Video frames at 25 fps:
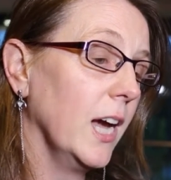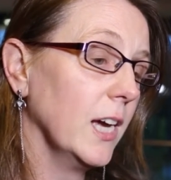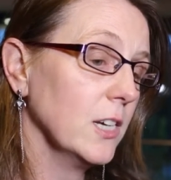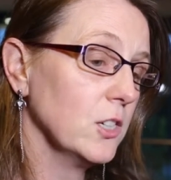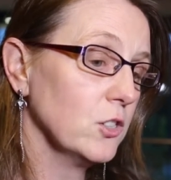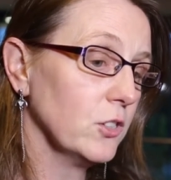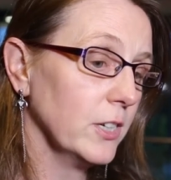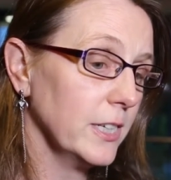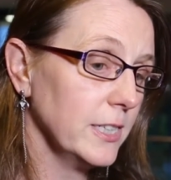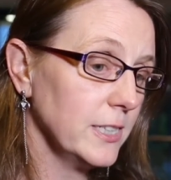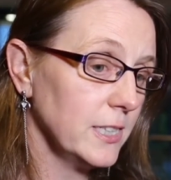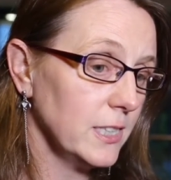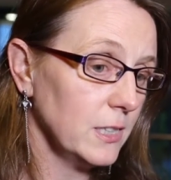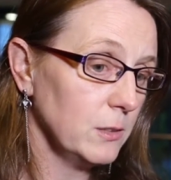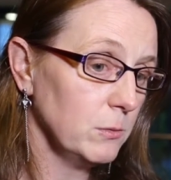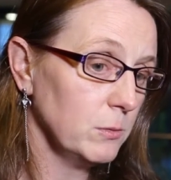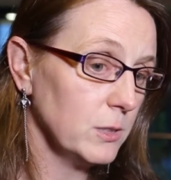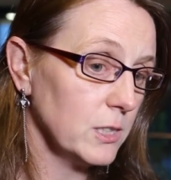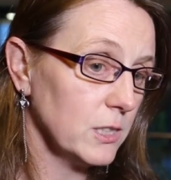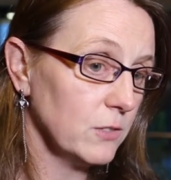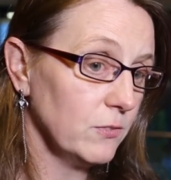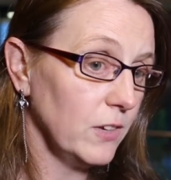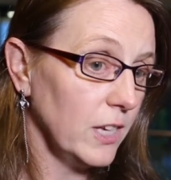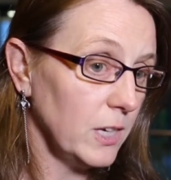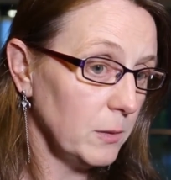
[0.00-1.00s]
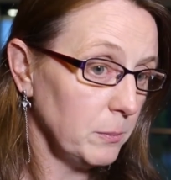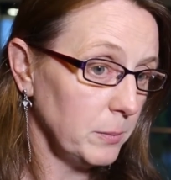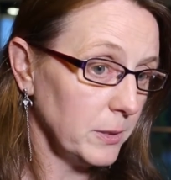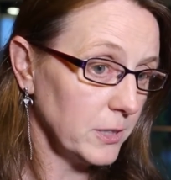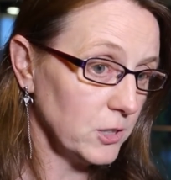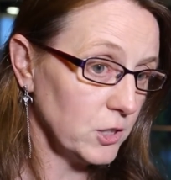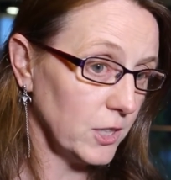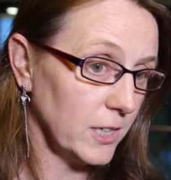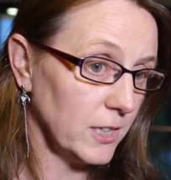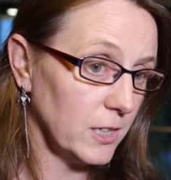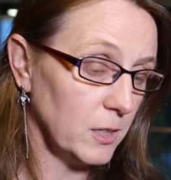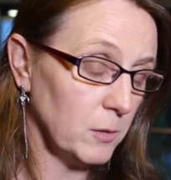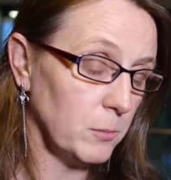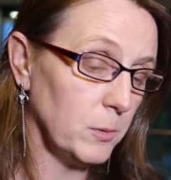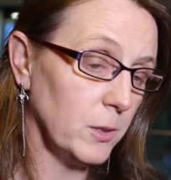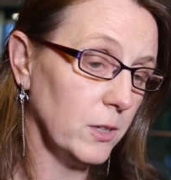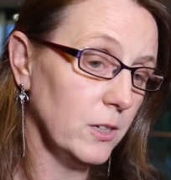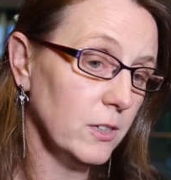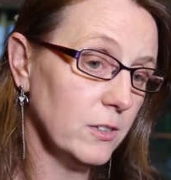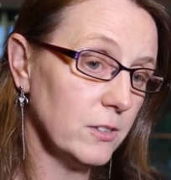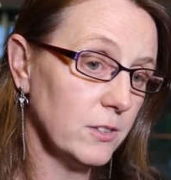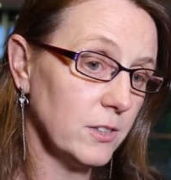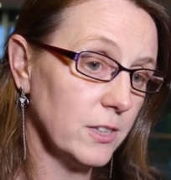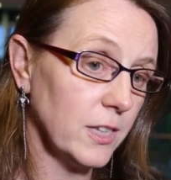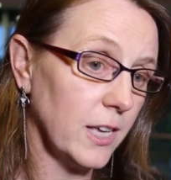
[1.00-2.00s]
And Tracy was developing gentle
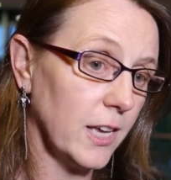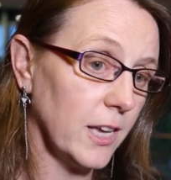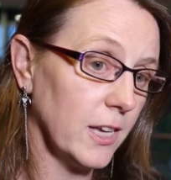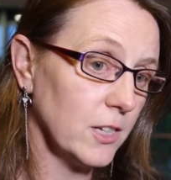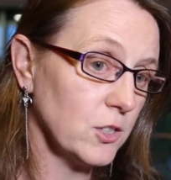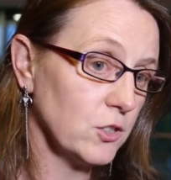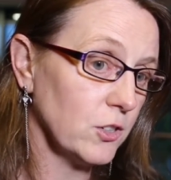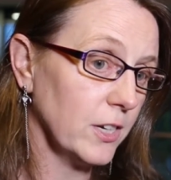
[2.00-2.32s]
birth uh,